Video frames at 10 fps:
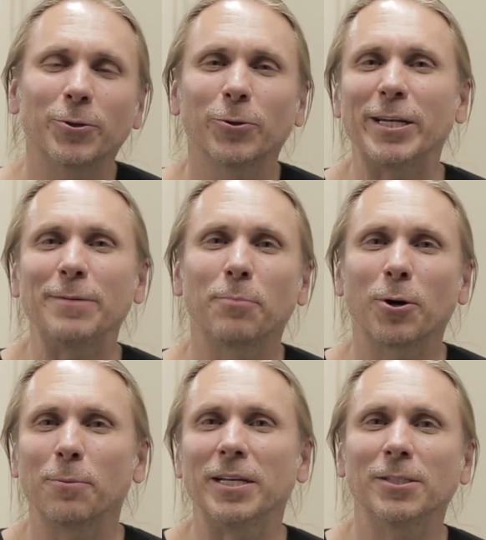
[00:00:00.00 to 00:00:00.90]
green
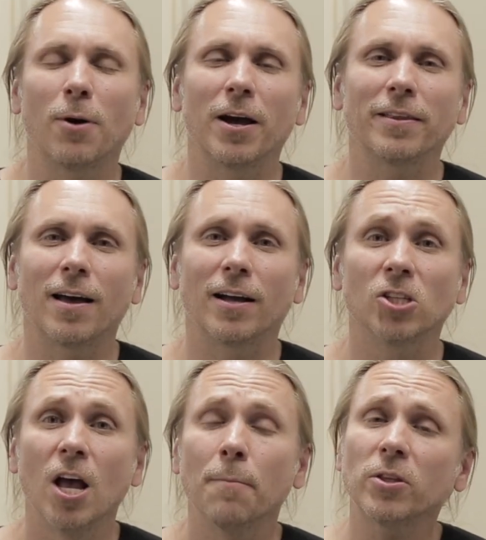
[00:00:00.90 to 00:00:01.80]
Burmese
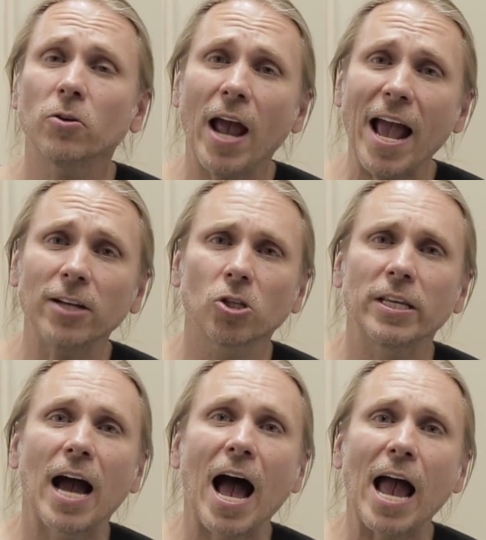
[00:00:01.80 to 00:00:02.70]
pythons, but they're
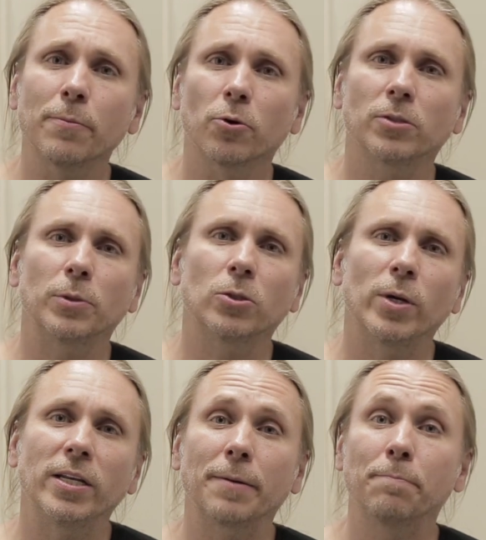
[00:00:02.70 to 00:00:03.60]
actually hybrids
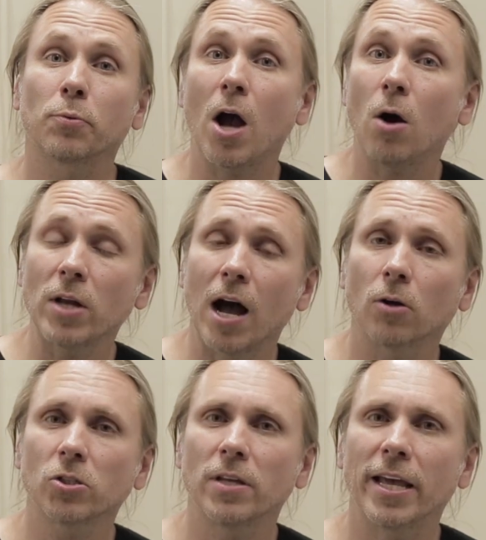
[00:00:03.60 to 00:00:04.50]
between a brown
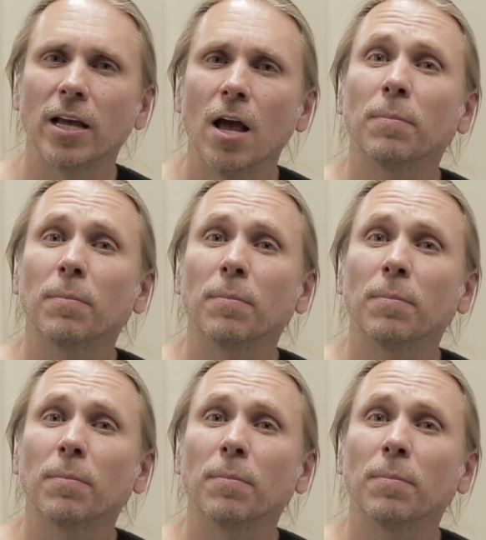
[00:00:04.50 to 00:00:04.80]
house snake,